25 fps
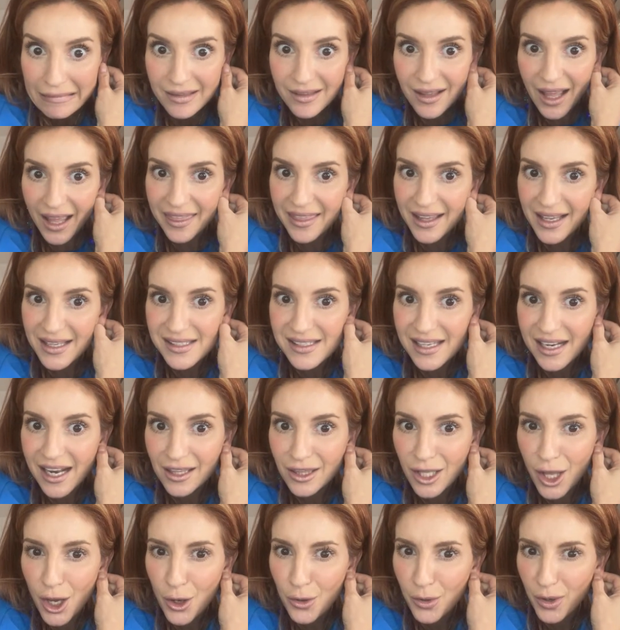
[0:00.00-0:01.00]
I think I said
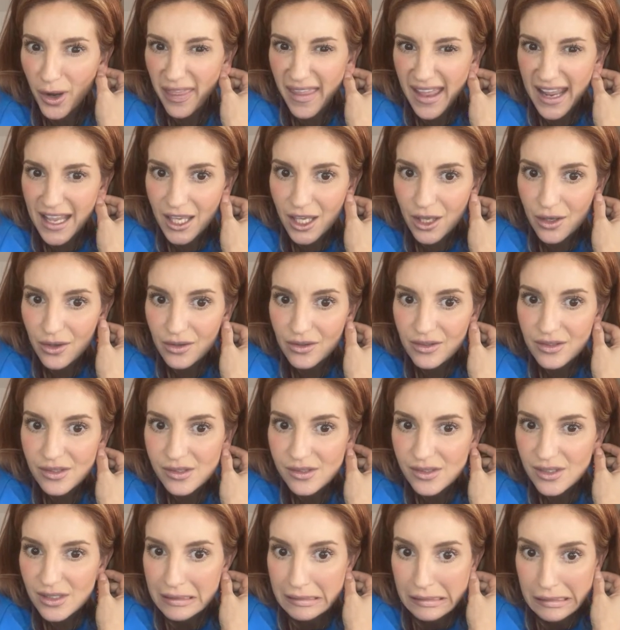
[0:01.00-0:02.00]
hello or thank you.
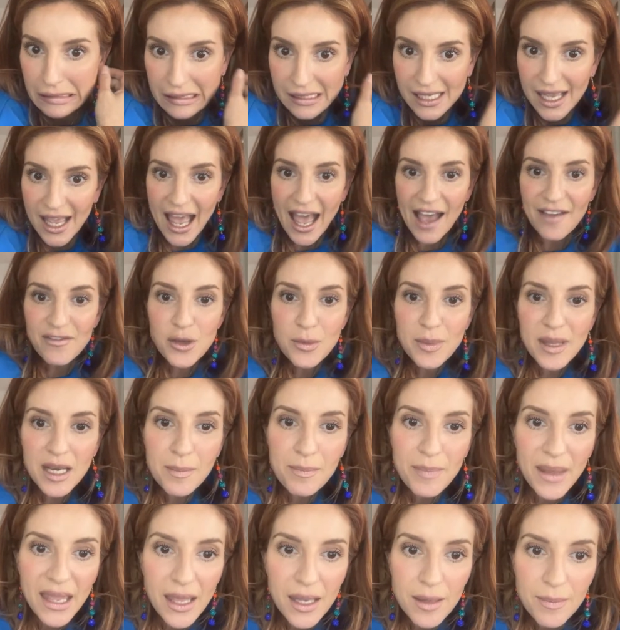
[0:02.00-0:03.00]
Have you been a
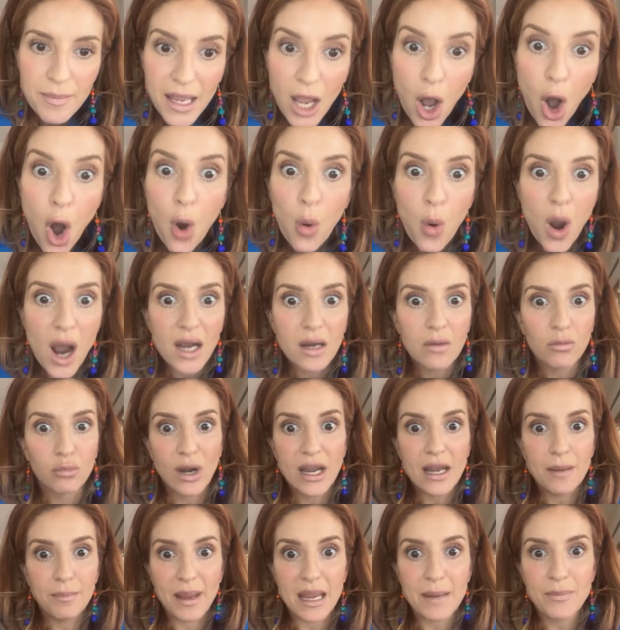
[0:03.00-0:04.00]
bit in?
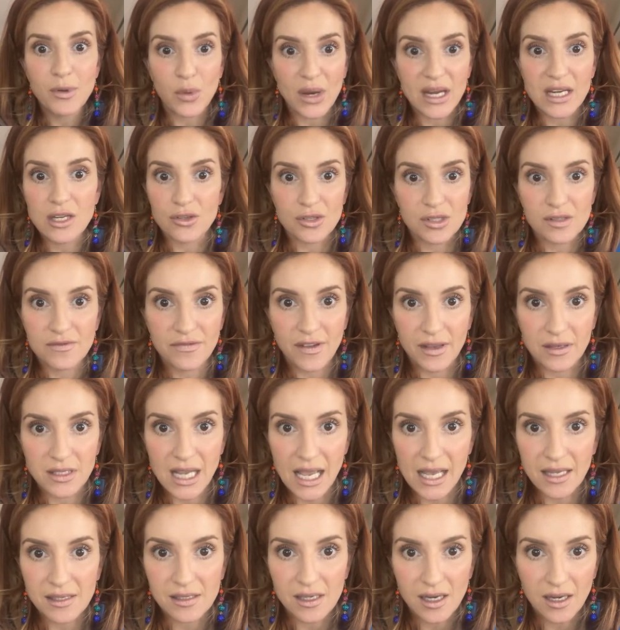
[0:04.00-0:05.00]
Baby Reindeer's
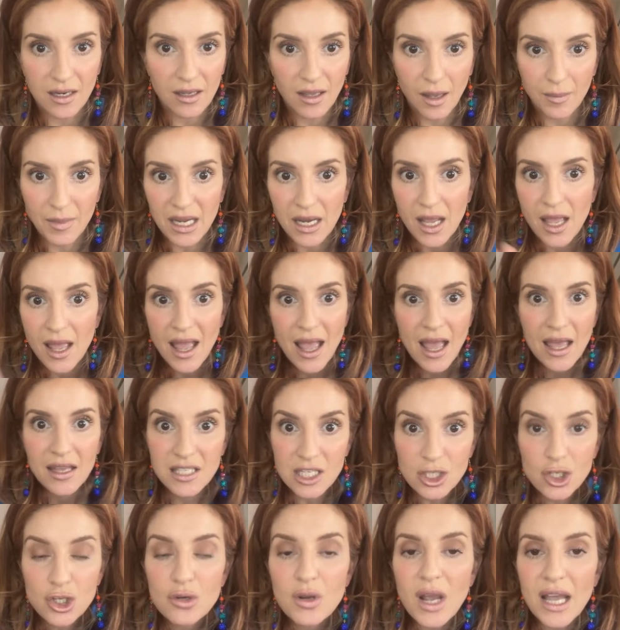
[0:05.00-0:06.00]
fantastic. I mean,
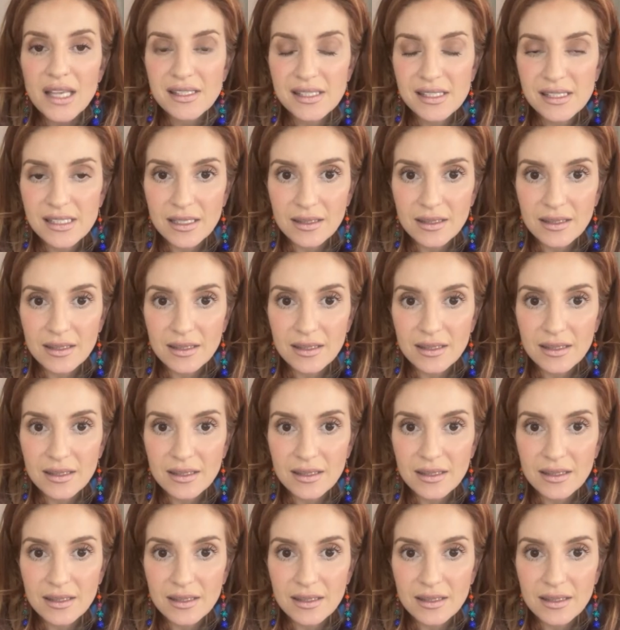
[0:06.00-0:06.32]
did you guys?